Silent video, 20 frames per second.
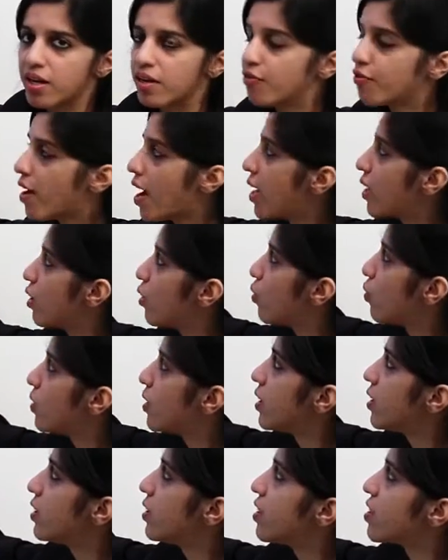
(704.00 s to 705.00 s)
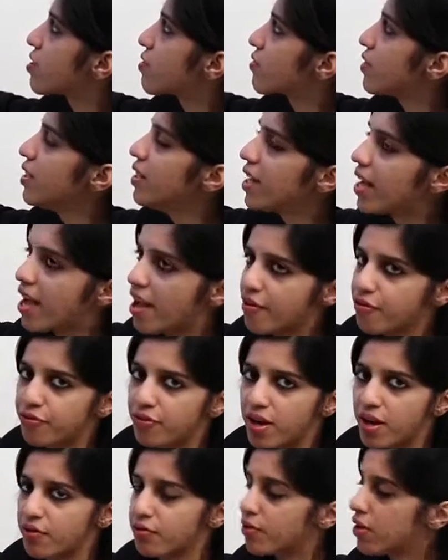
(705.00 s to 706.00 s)
if I had loaded this with
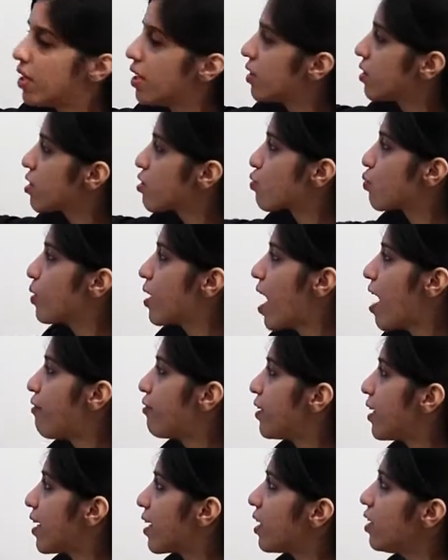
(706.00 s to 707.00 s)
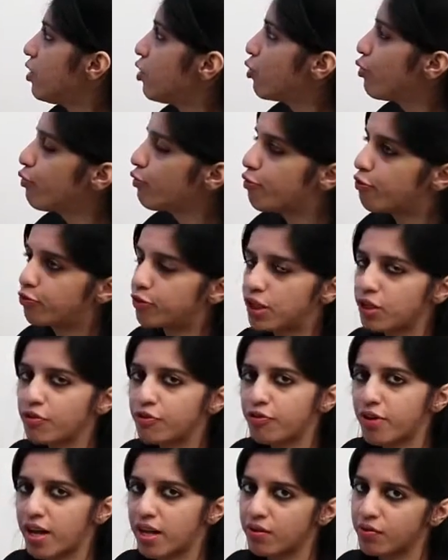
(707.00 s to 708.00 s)
FF, this would have taken
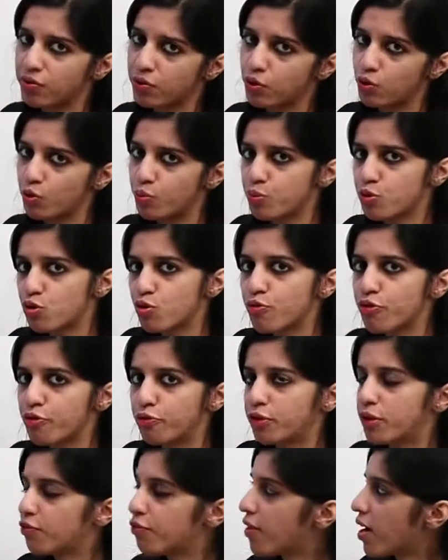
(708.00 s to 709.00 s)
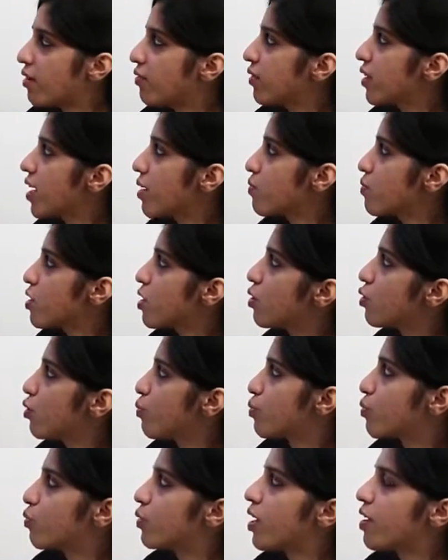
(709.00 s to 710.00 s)
255 loops, 255 times the
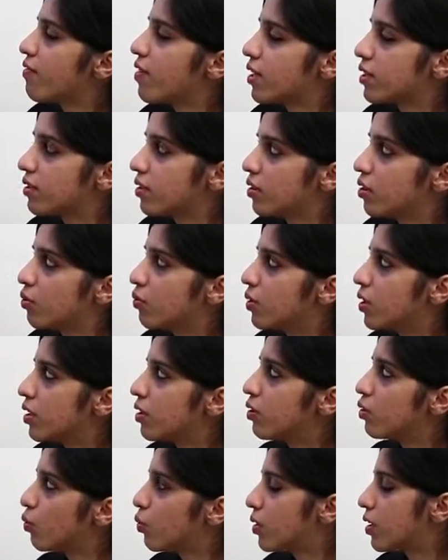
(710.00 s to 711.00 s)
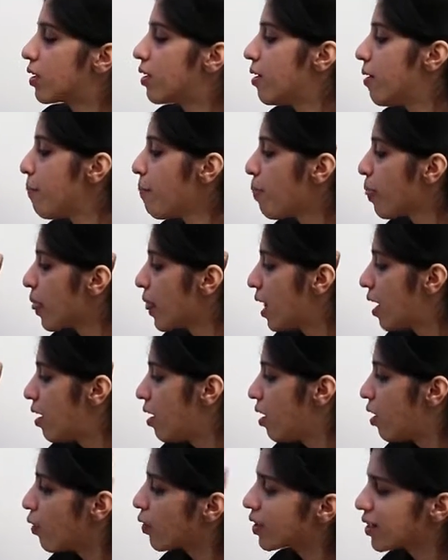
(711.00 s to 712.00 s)
loops would have executed total.
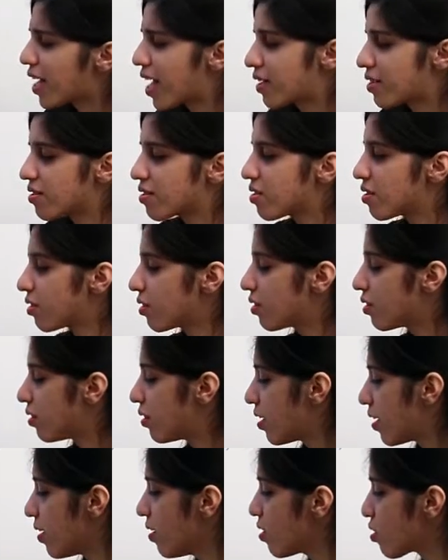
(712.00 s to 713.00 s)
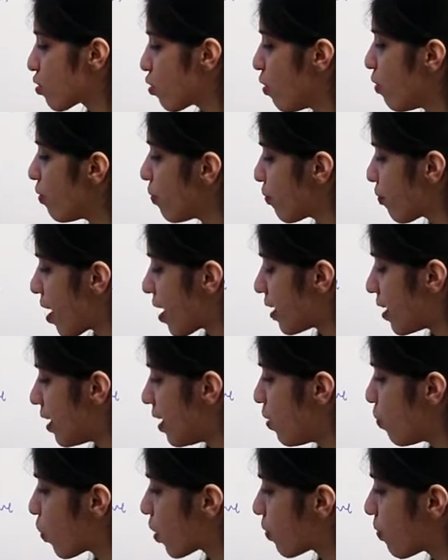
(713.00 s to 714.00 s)
Okay, that is another thing. So
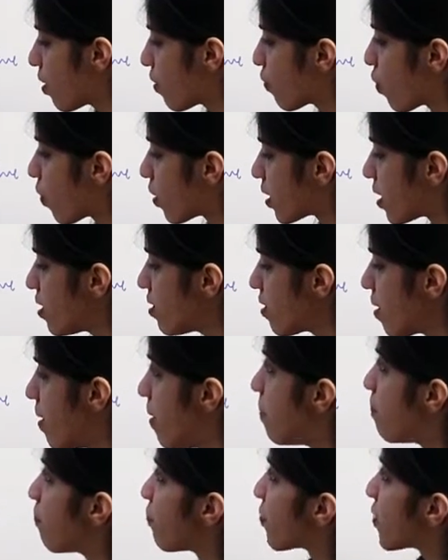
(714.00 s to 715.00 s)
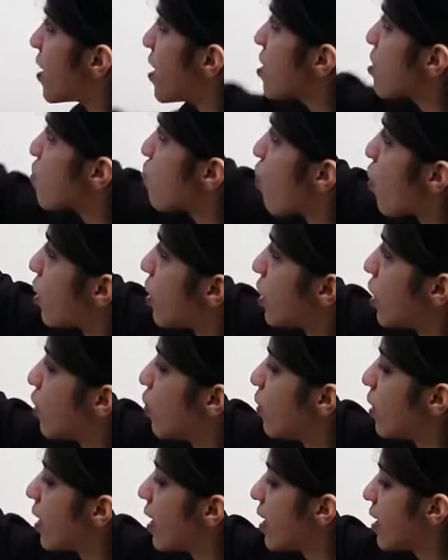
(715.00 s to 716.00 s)
finally what we have got is, this
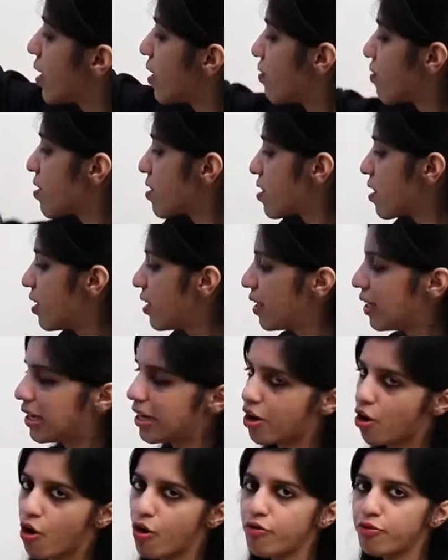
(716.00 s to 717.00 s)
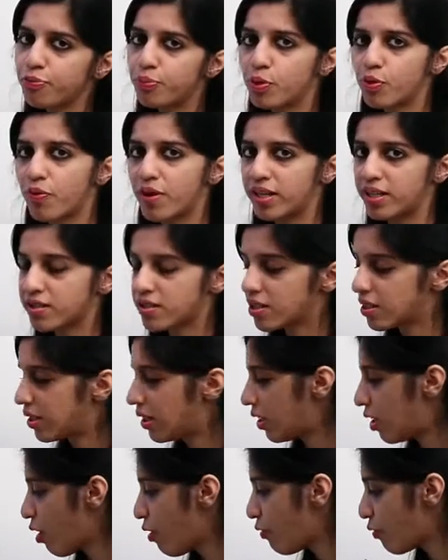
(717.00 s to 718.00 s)
module can give us a delay of, provide us a
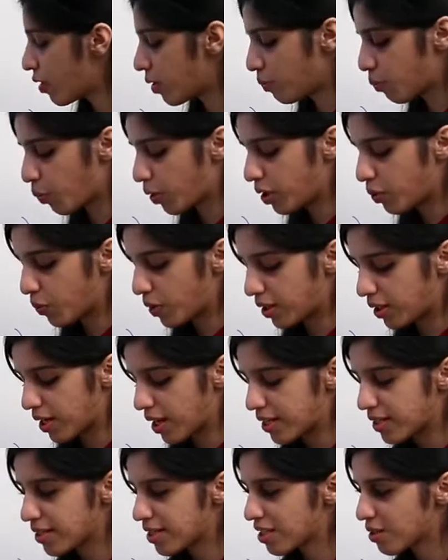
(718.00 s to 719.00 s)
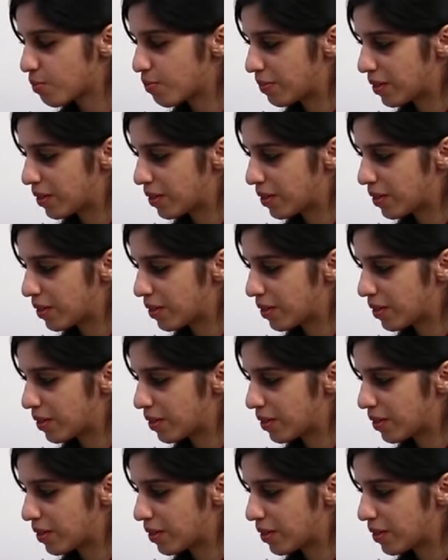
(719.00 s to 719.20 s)
delay of 1.196